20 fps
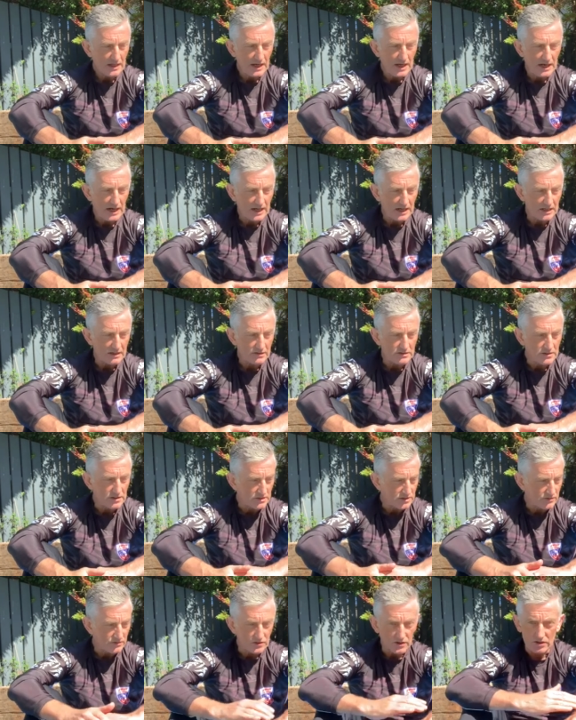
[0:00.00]
And
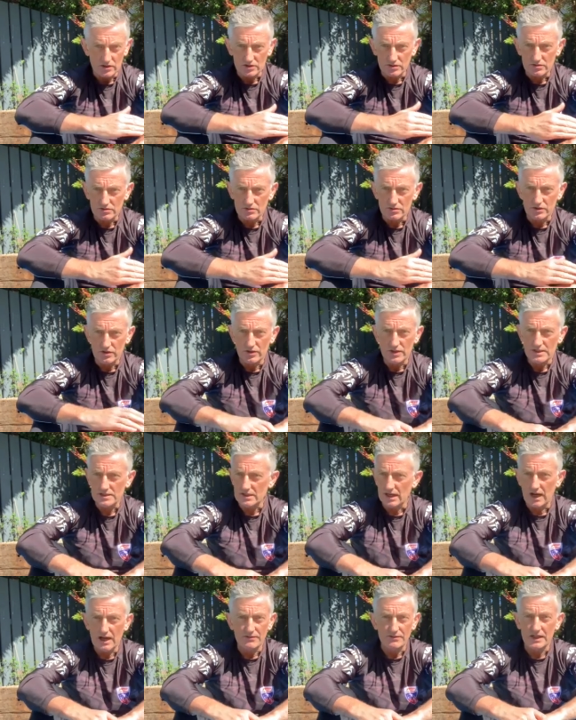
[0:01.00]
since I've started doing this,
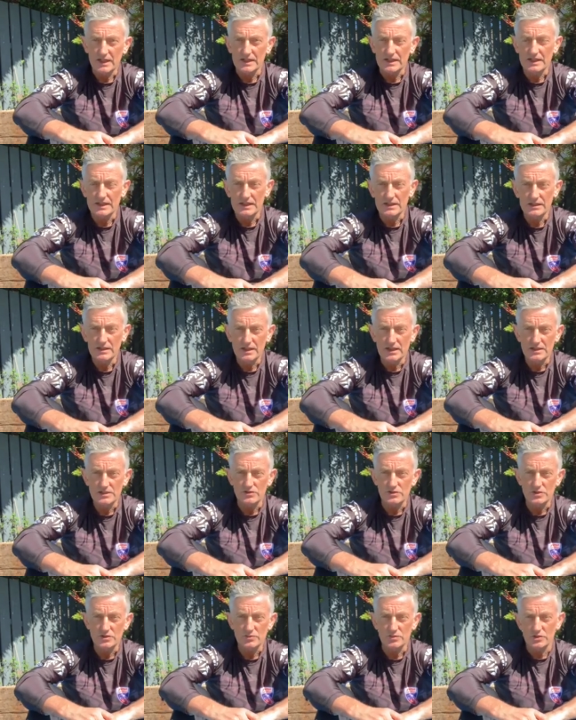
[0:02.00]
I haven't had any
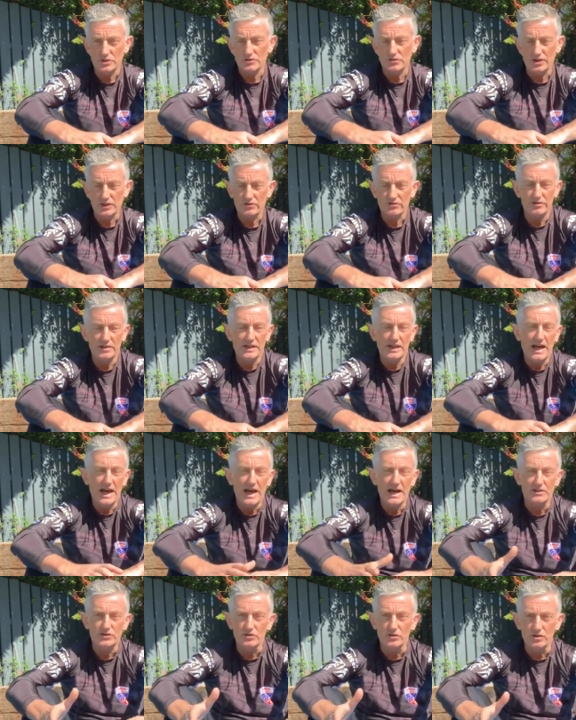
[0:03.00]
injuries from the strength training
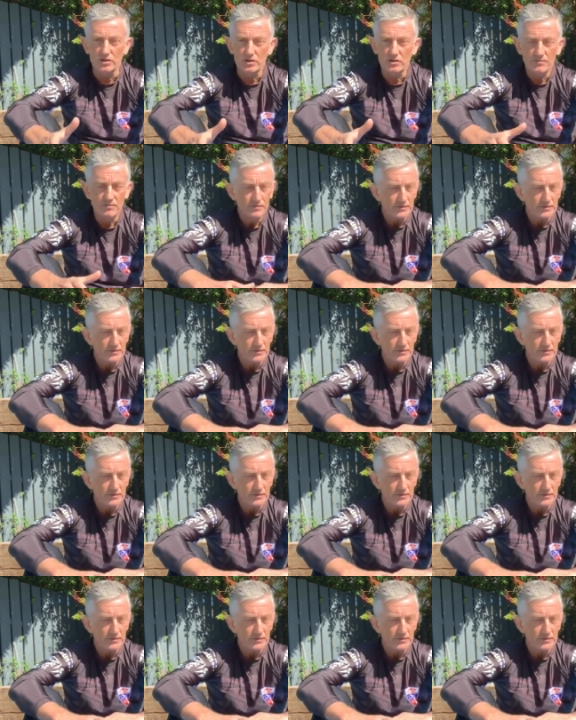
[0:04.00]
at all.